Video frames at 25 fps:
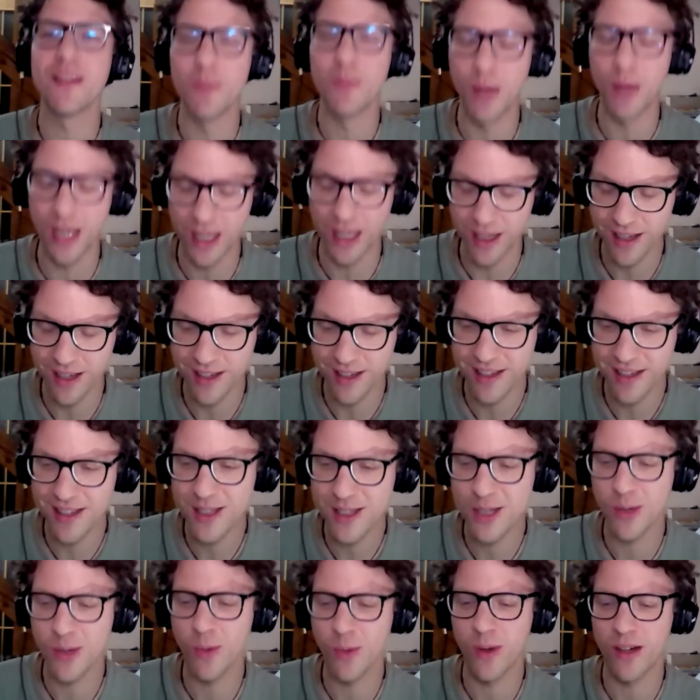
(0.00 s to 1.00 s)
me
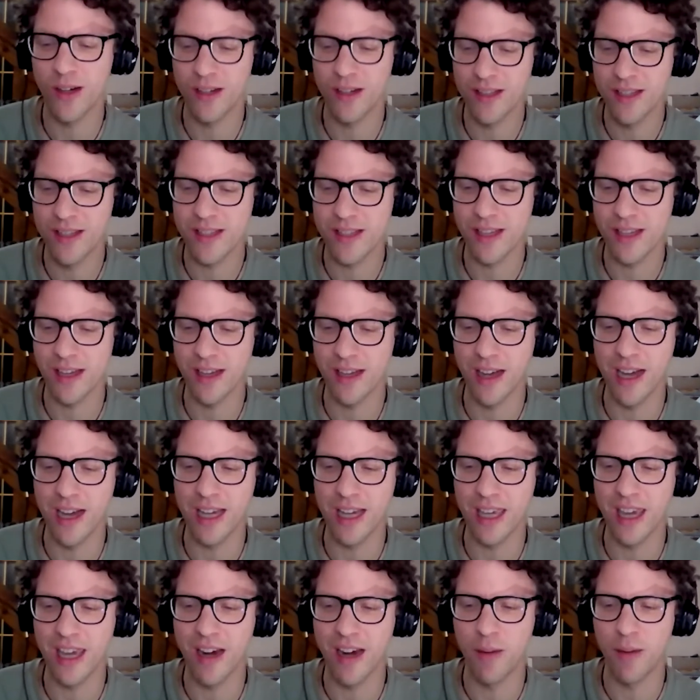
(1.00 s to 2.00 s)
towards eye
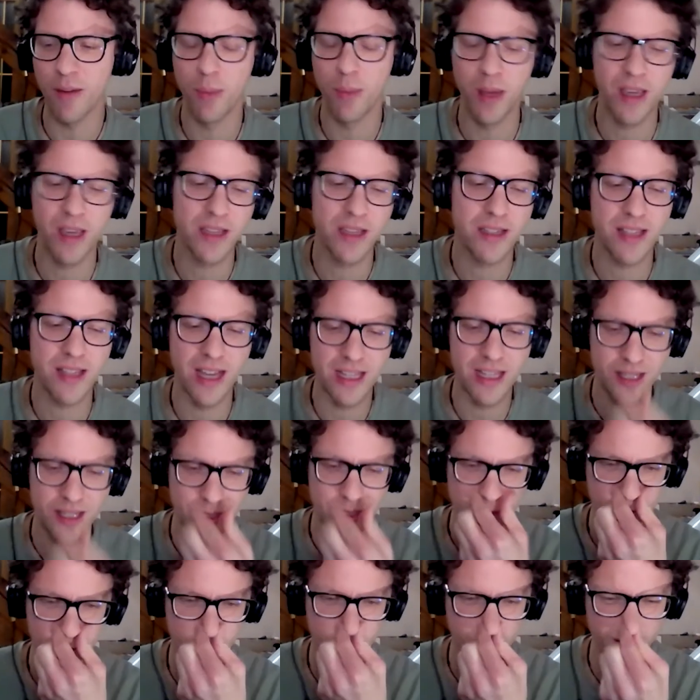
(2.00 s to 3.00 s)
care, because
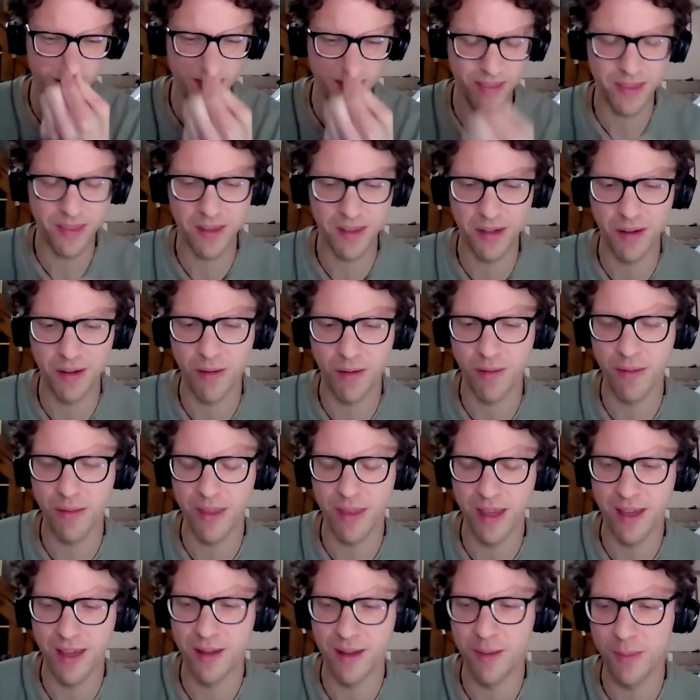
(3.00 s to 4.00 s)
that's what, you know,
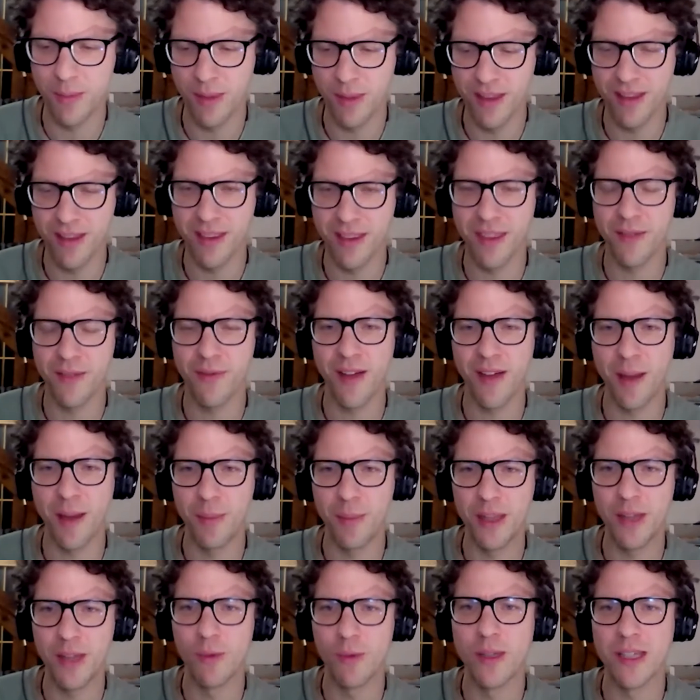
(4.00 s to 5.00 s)
the
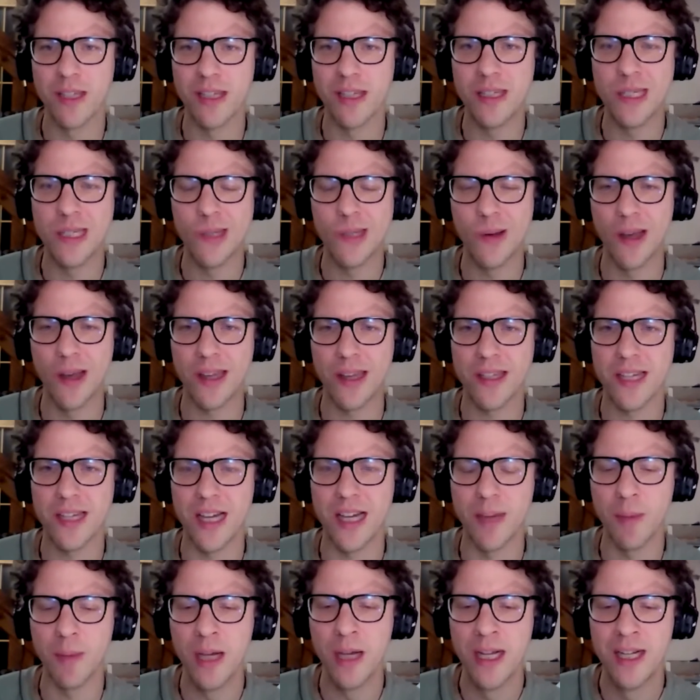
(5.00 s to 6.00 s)
family was into at a
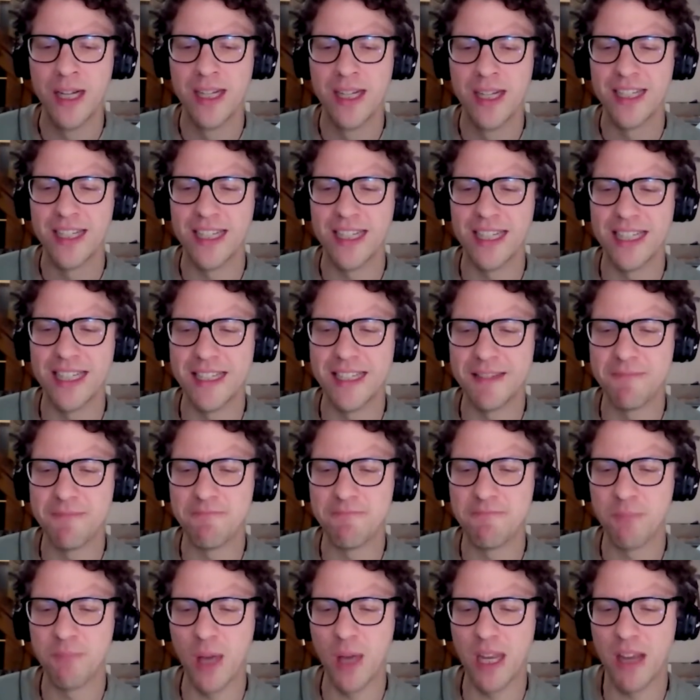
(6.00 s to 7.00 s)
time,
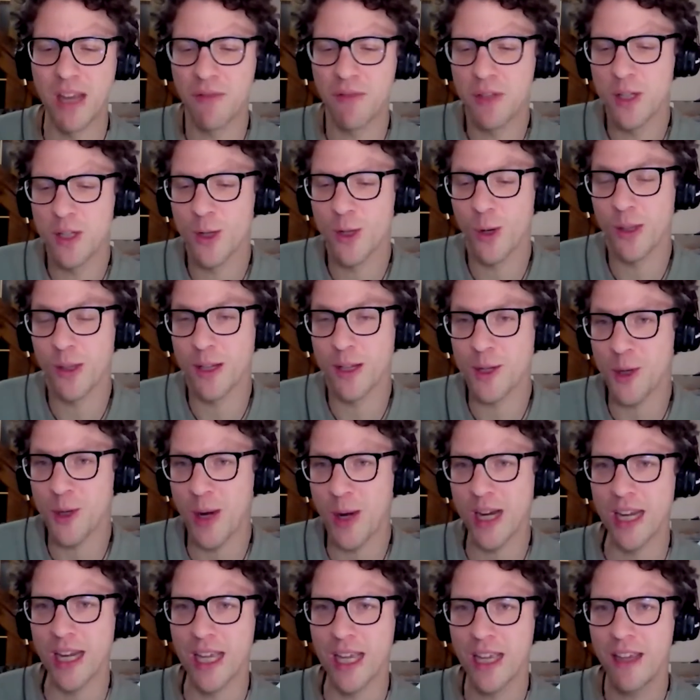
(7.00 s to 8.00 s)
and I've enjoyed the
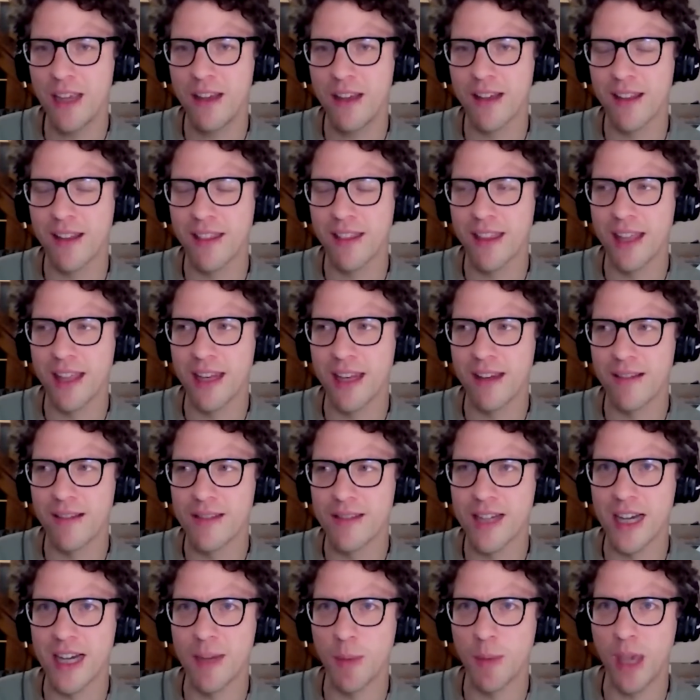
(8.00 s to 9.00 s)
training, and then
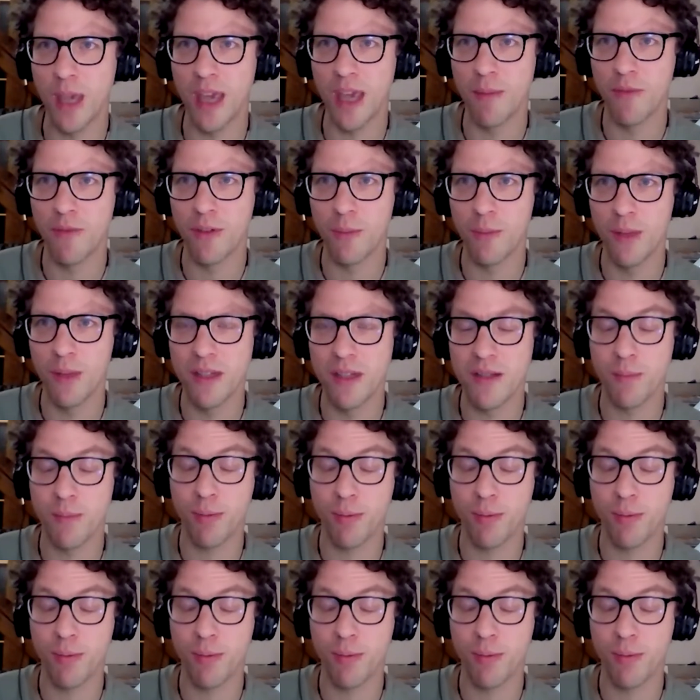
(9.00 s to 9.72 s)
time came for me to